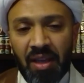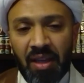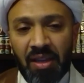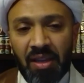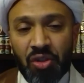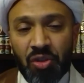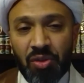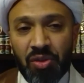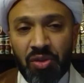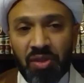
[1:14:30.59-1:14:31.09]

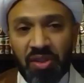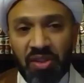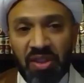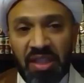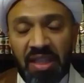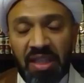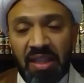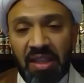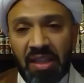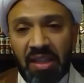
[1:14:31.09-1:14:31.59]
is to
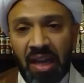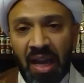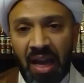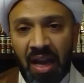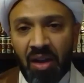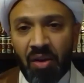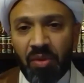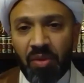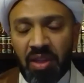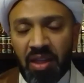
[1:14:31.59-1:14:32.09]
see
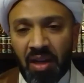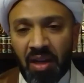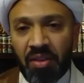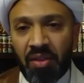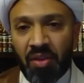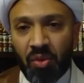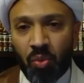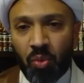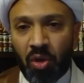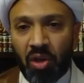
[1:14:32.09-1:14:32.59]
how the
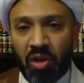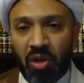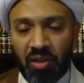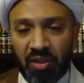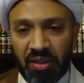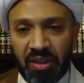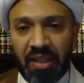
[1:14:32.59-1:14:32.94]
other world